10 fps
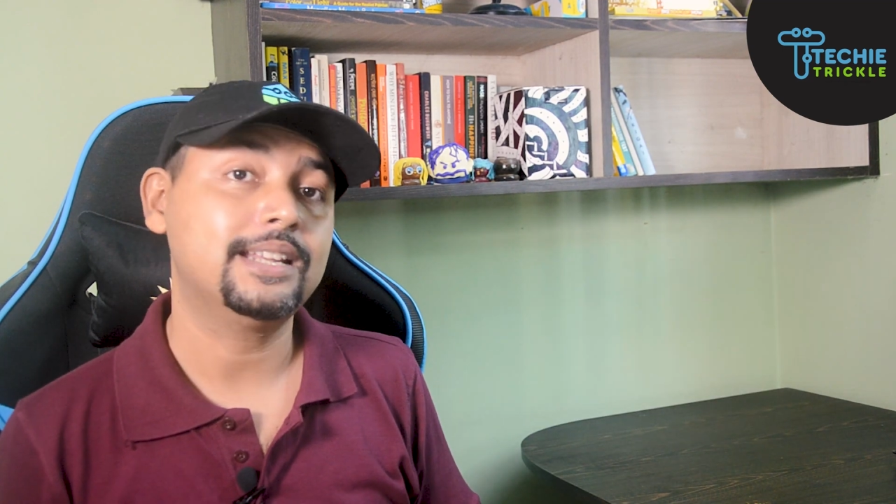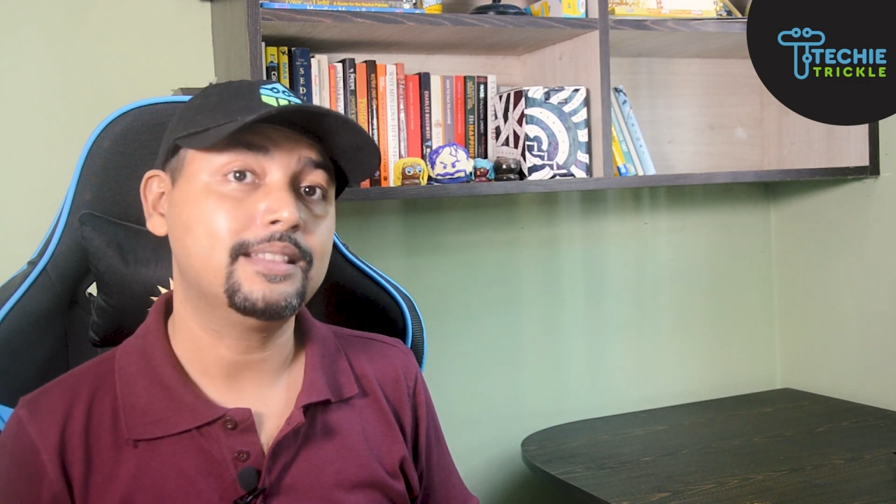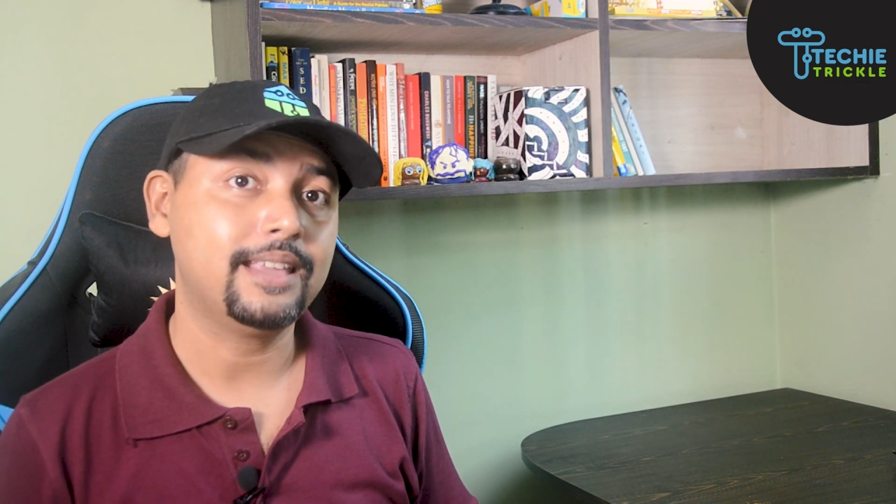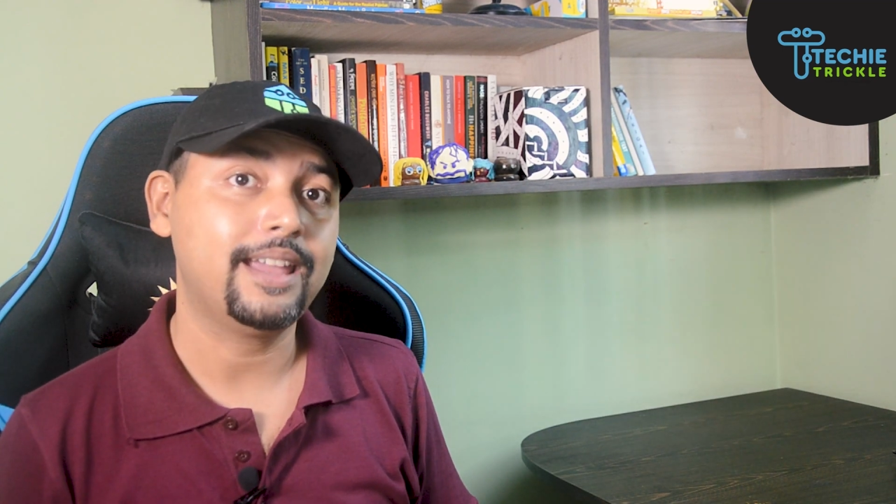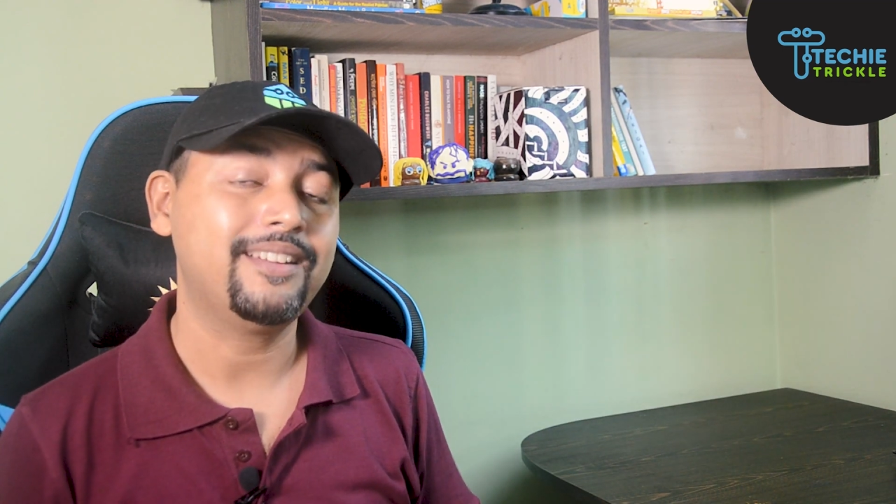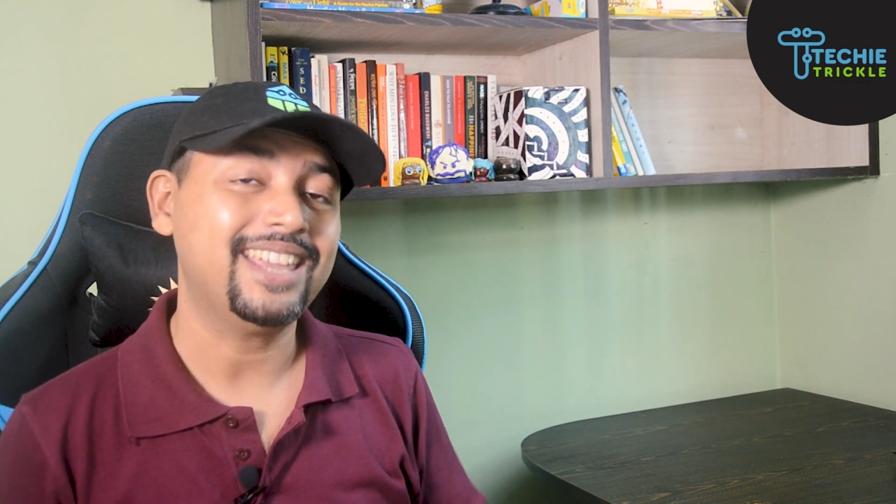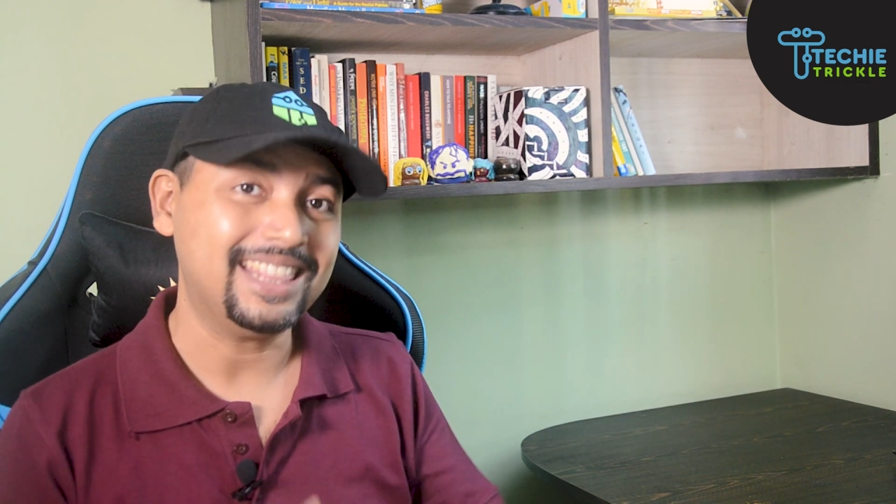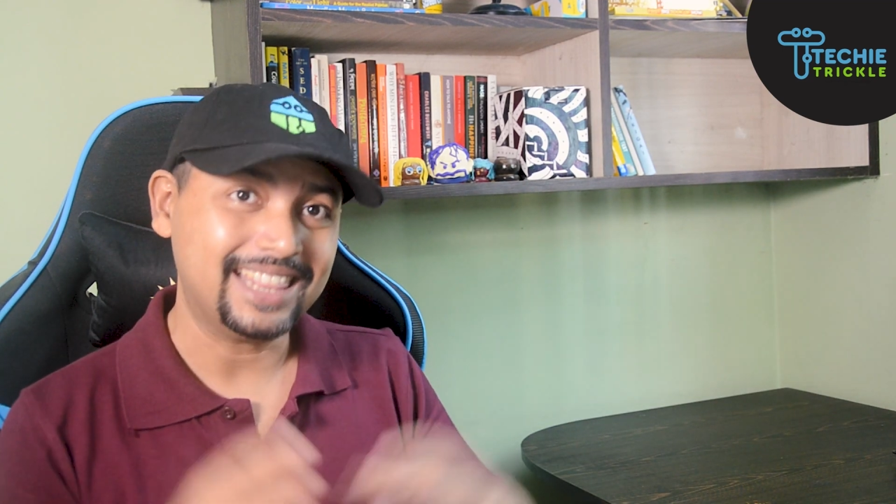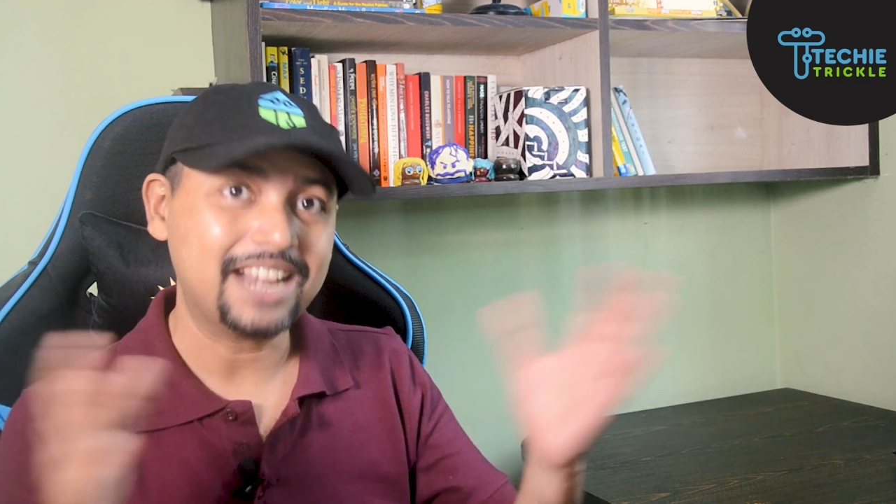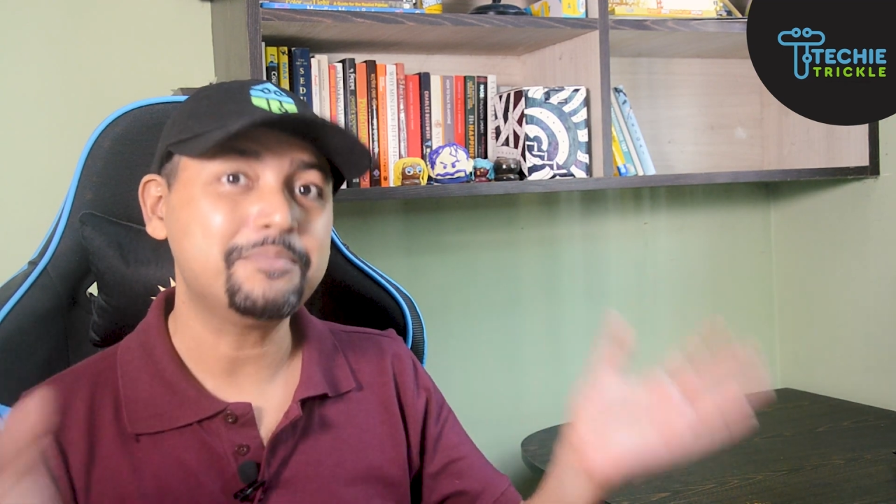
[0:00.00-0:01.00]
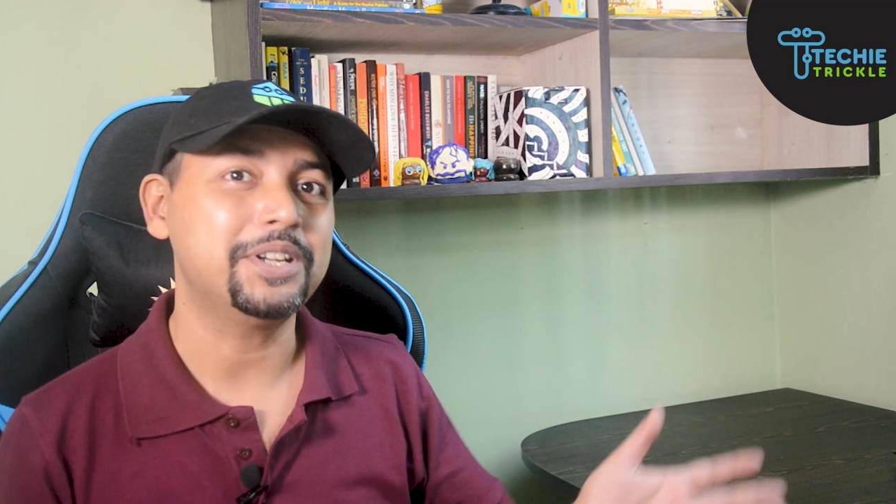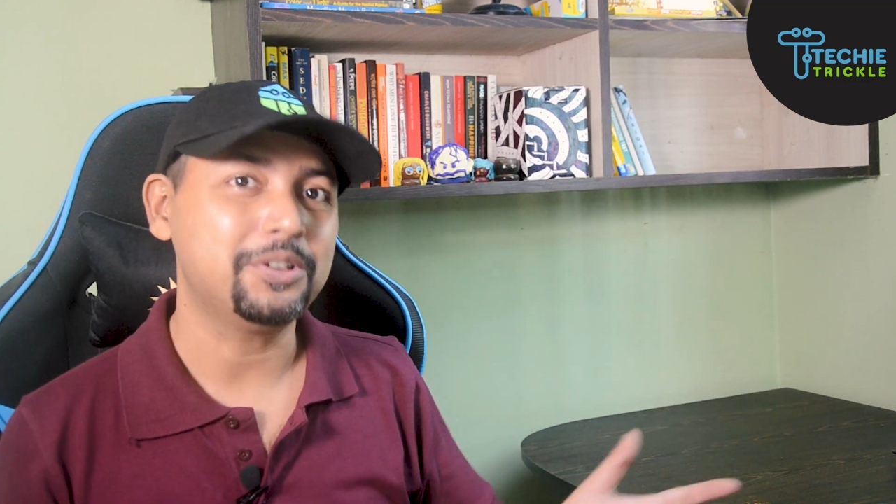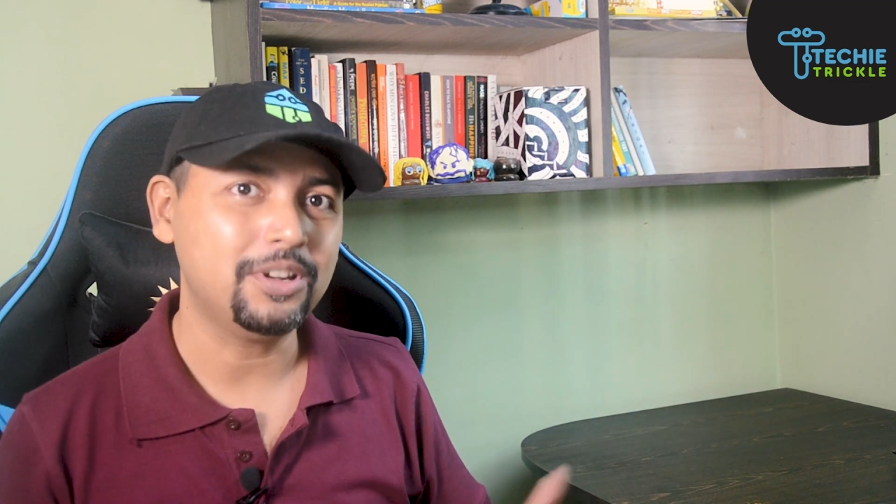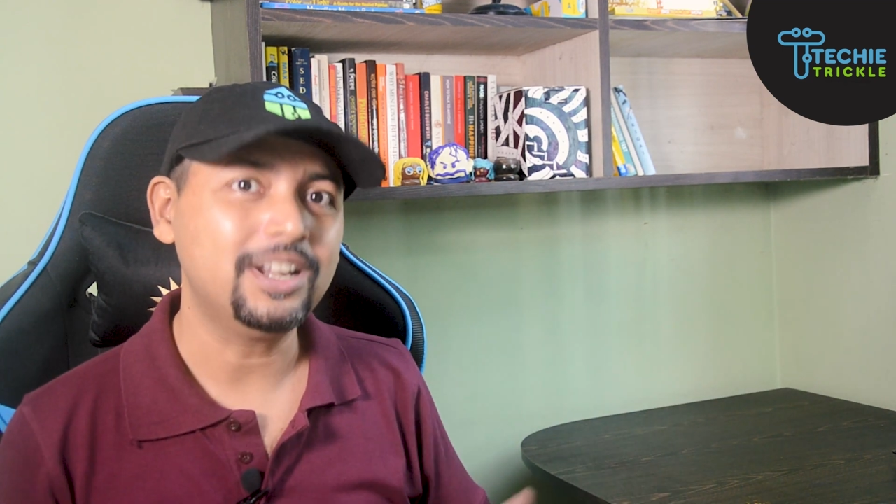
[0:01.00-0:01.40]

are there in that particular